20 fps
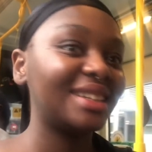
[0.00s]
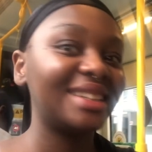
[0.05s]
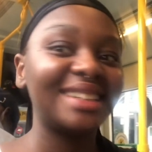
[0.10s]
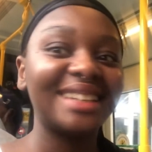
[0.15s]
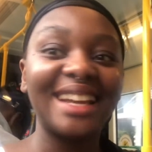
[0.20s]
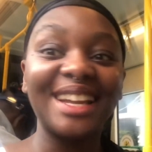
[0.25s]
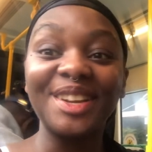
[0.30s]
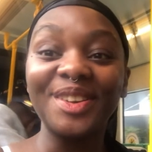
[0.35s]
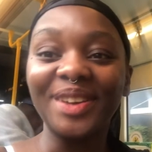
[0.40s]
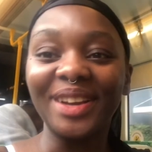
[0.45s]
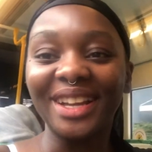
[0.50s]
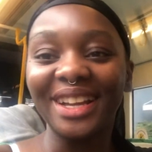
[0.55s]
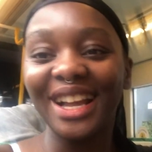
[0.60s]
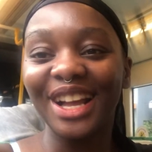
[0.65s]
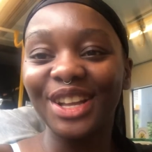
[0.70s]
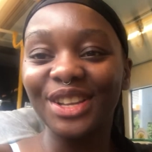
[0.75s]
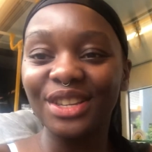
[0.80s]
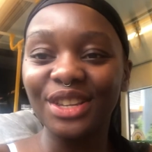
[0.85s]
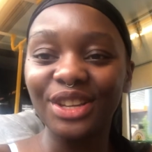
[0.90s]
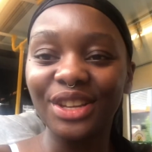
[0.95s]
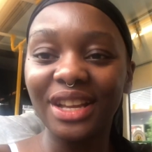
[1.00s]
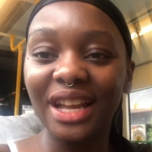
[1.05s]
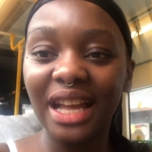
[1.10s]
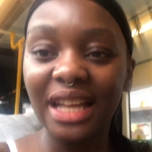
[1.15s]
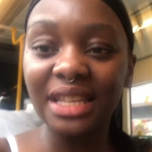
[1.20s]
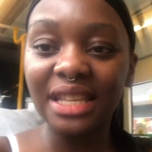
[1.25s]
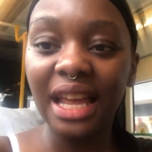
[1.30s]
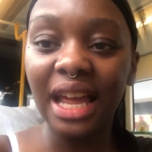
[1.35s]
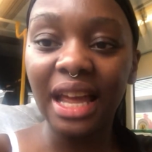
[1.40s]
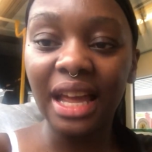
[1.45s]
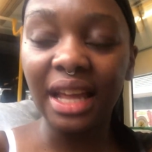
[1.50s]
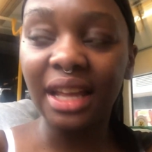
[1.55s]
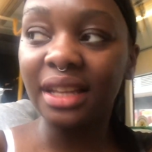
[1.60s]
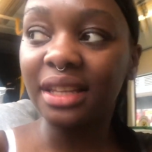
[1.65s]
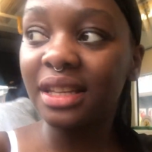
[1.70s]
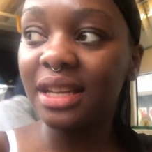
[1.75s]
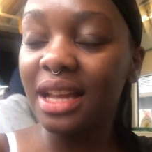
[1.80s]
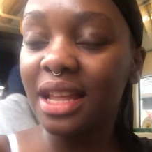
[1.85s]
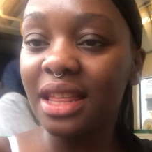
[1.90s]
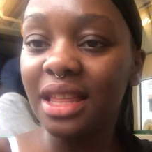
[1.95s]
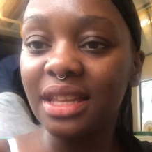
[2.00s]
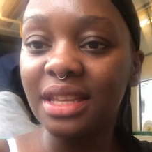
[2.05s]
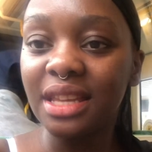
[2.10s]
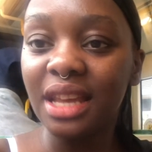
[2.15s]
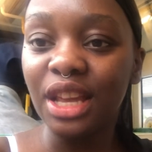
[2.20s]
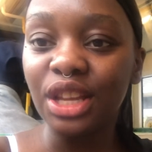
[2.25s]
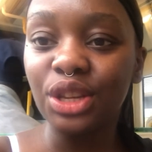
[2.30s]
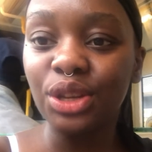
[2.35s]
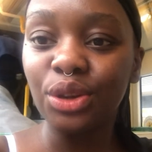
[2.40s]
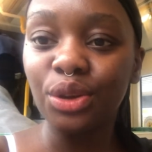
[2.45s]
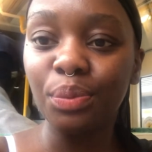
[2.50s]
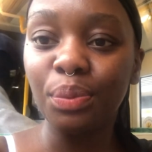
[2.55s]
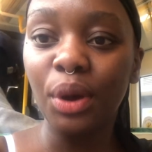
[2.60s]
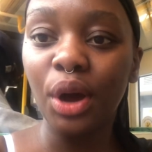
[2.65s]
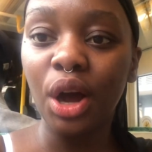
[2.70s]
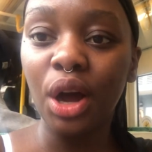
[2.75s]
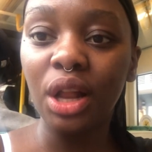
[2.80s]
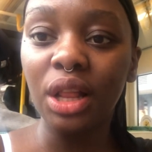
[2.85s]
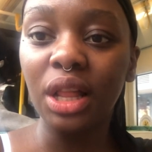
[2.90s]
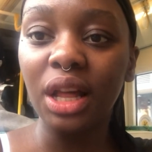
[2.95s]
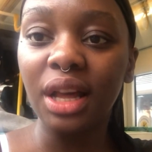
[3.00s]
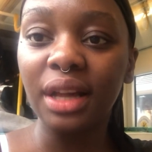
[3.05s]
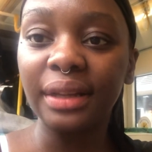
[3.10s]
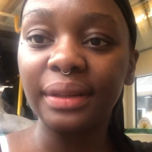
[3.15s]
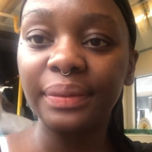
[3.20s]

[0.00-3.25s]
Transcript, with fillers: Anyway, I'll see you guys at the tattoo parlor.